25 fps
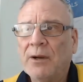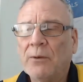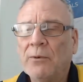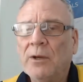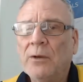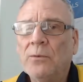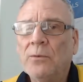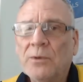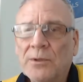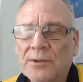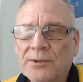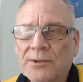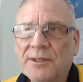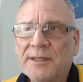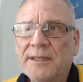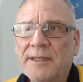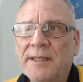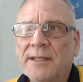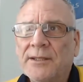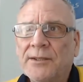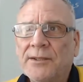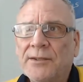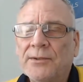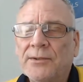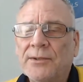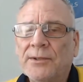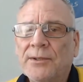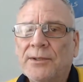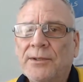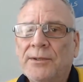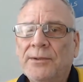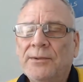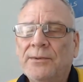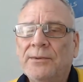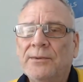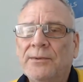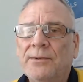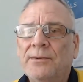but we will see it
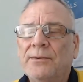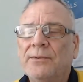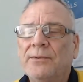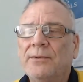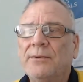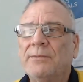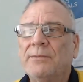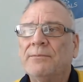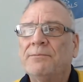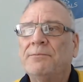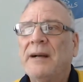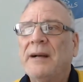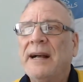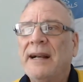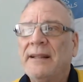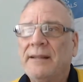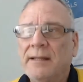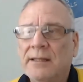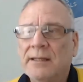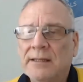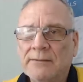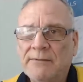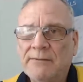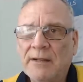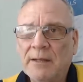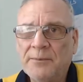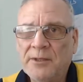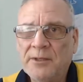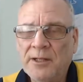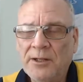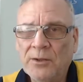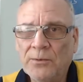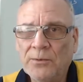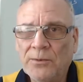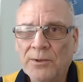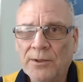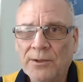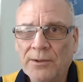through. Bad things have
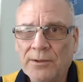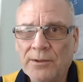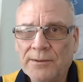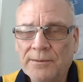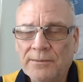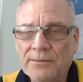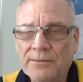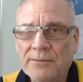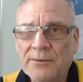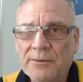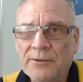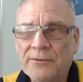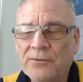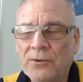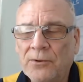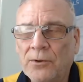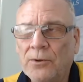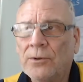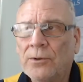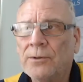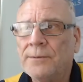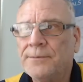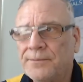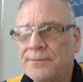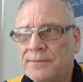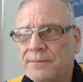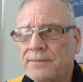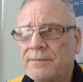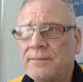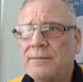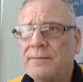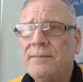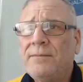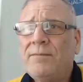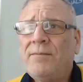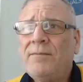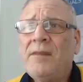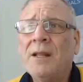happened in the world before.
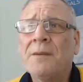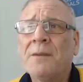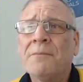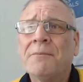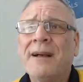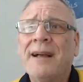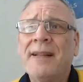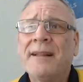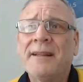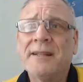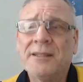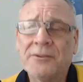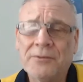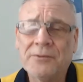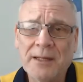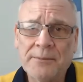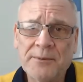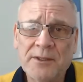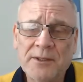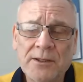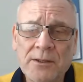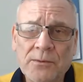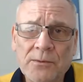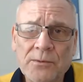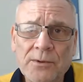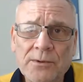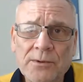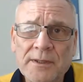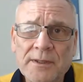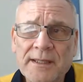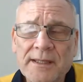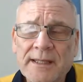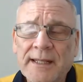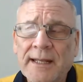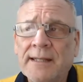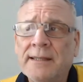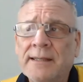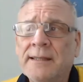Bad things will happen in the
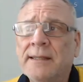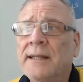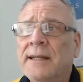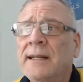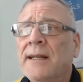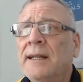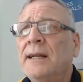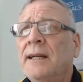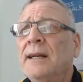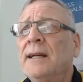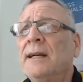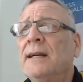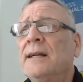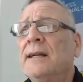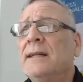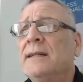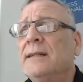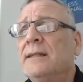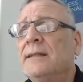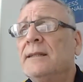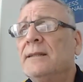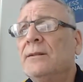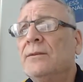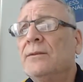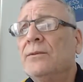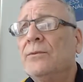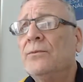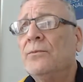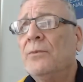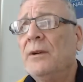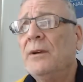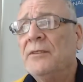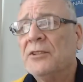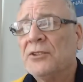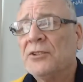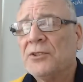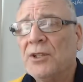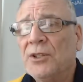world again.
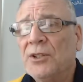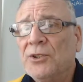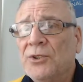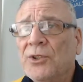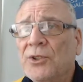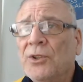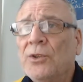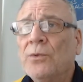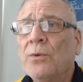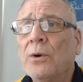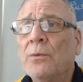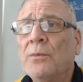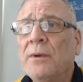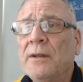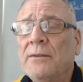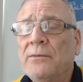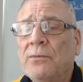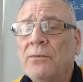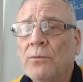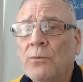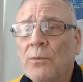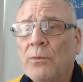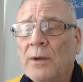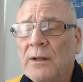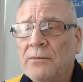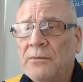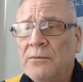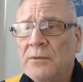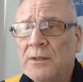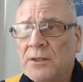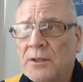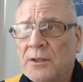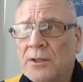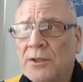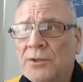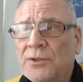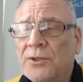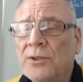We just got to do what we've
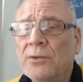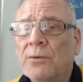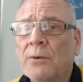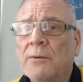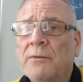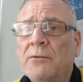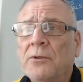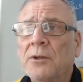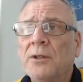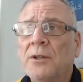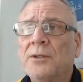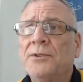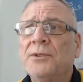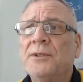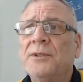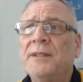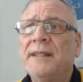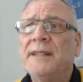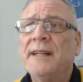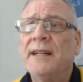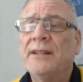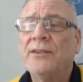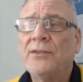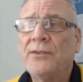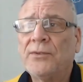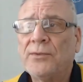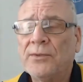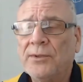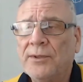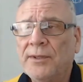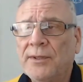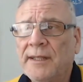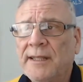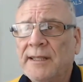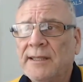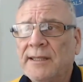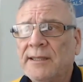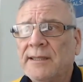got to do to get
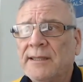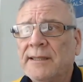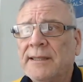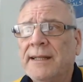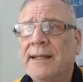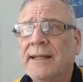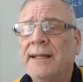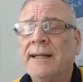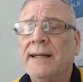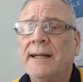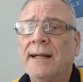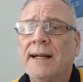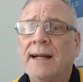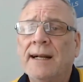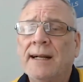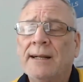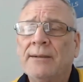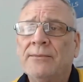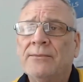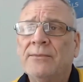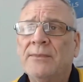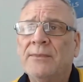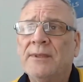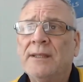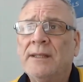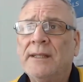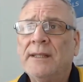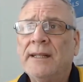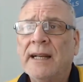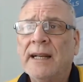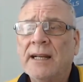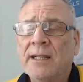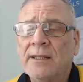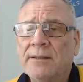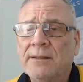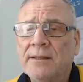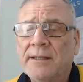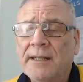through this.
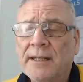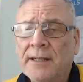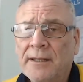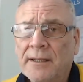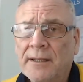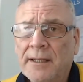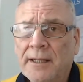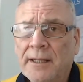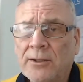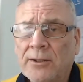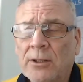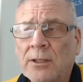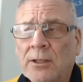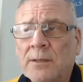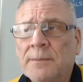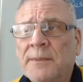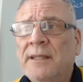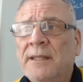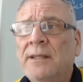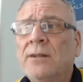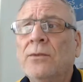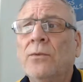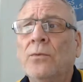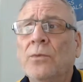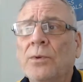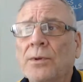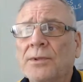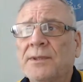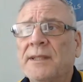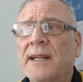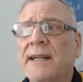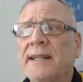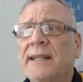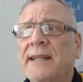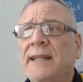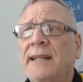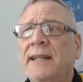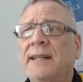The economy will
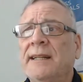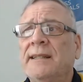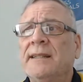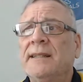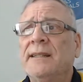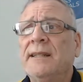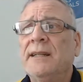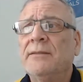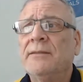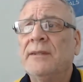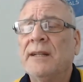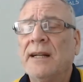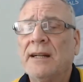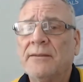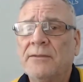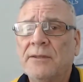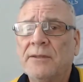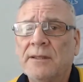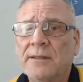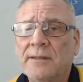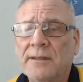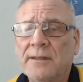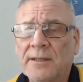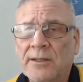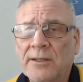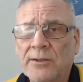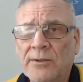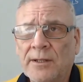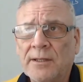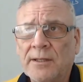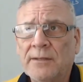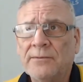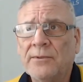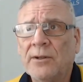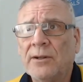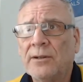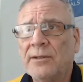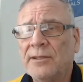take a hit even after the
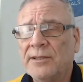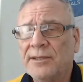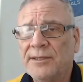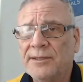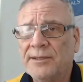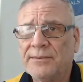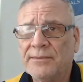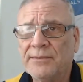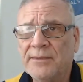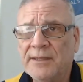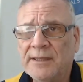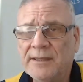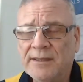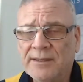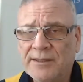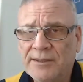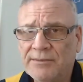coronavirus